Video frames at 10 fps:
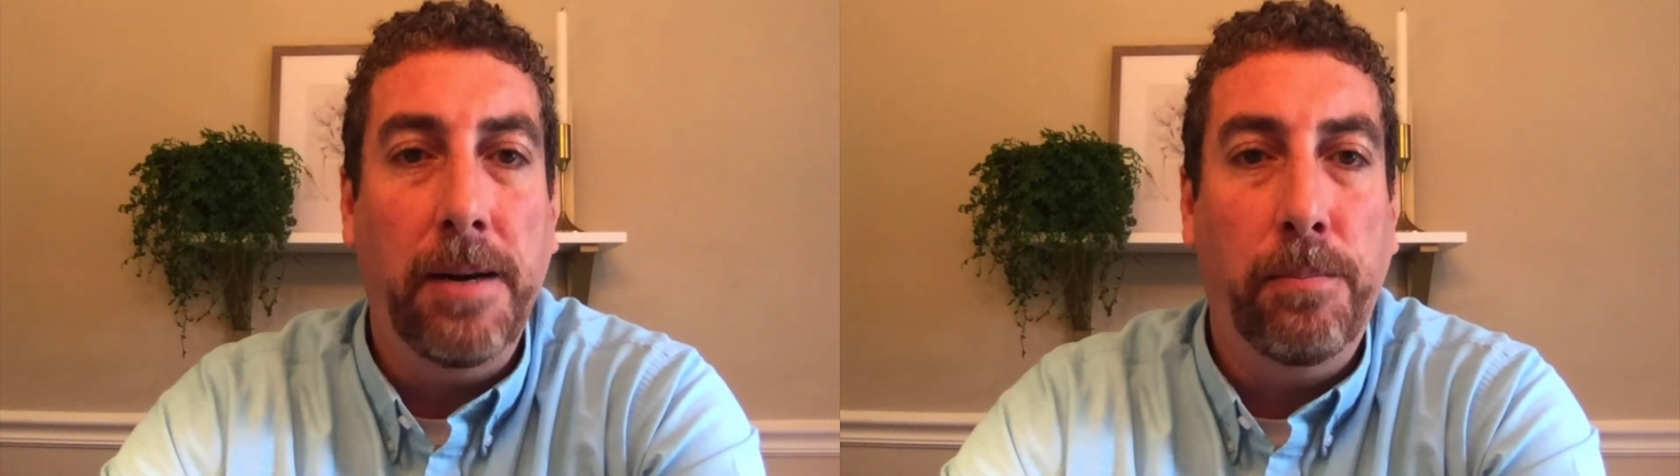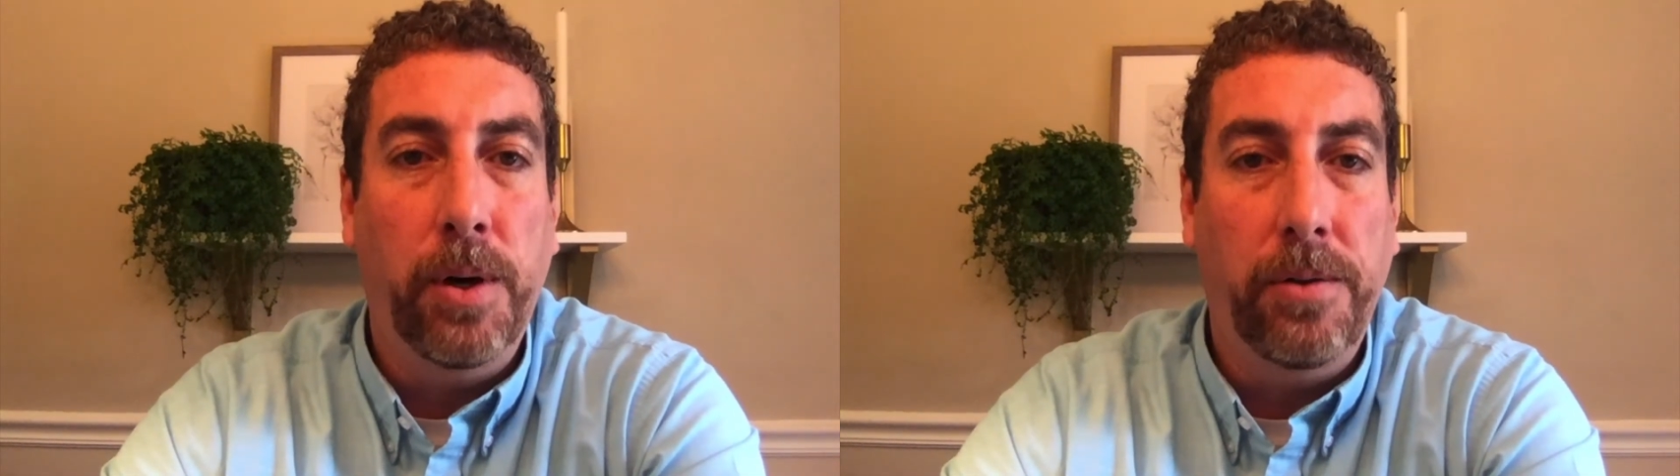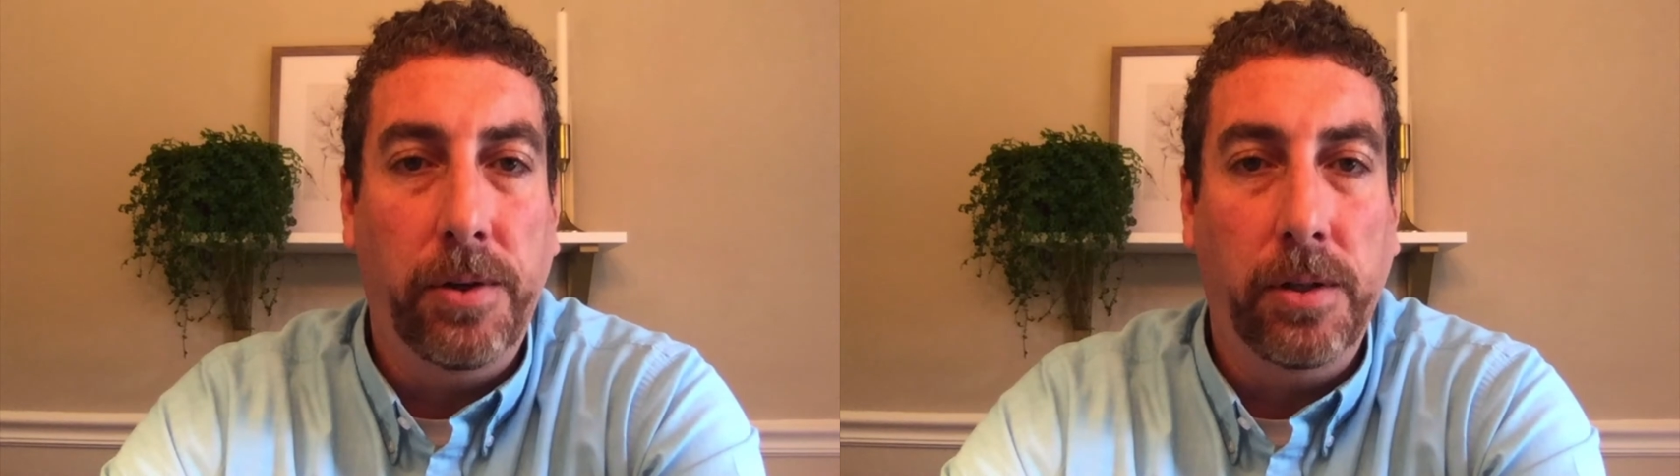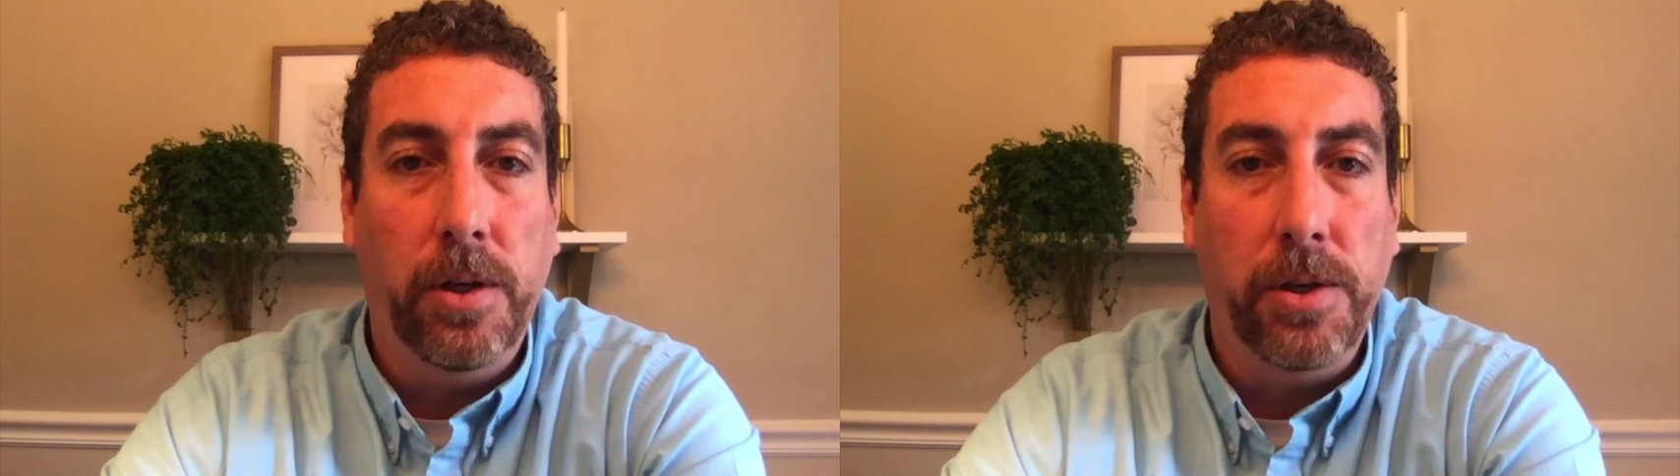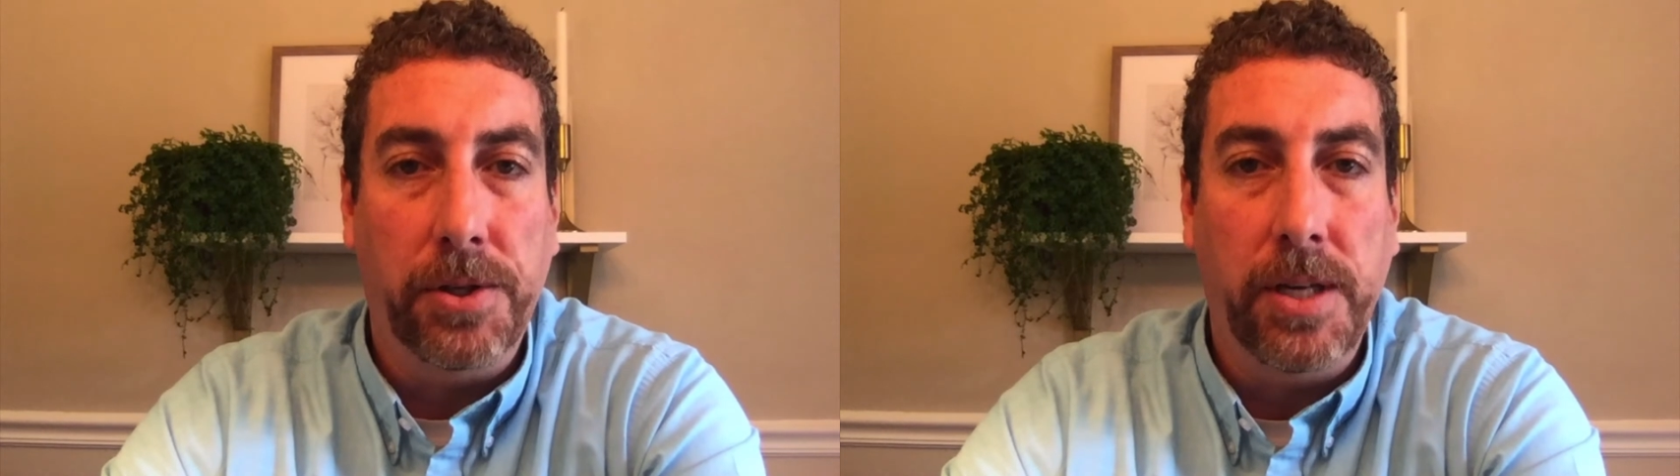
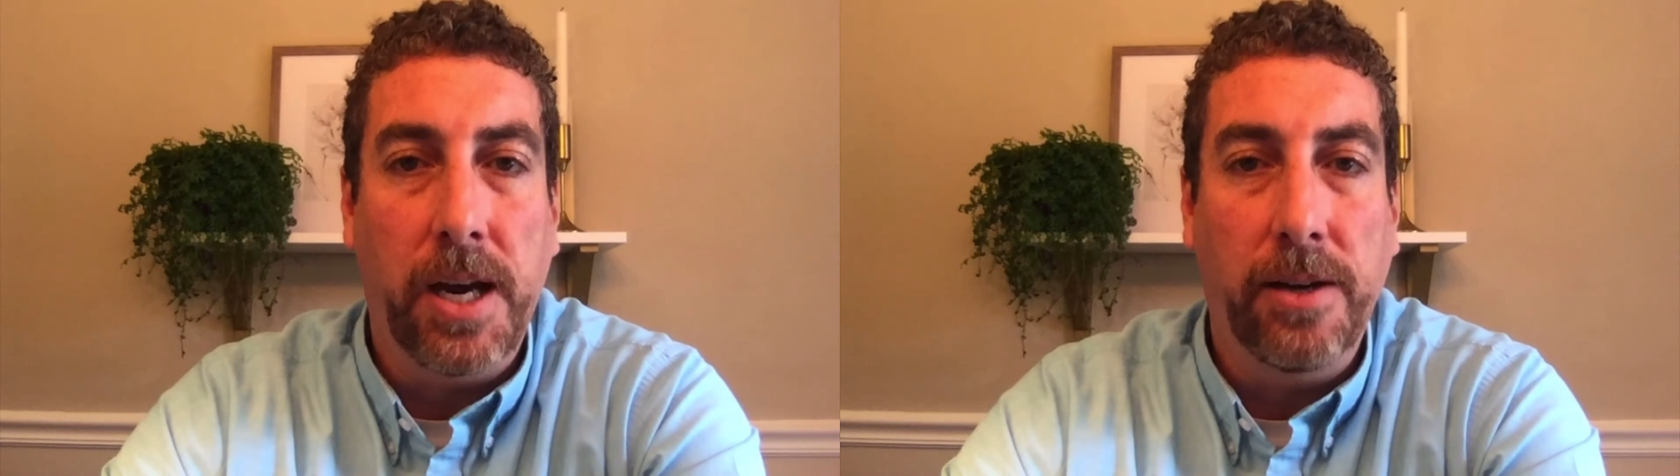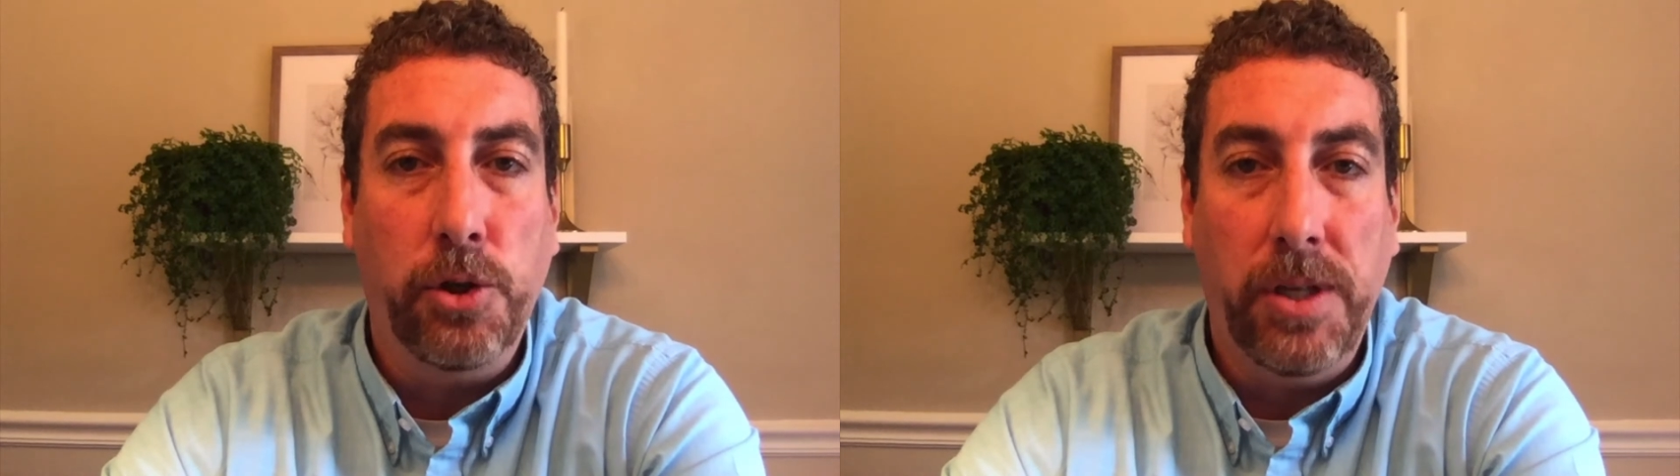brother-in-law's Dodge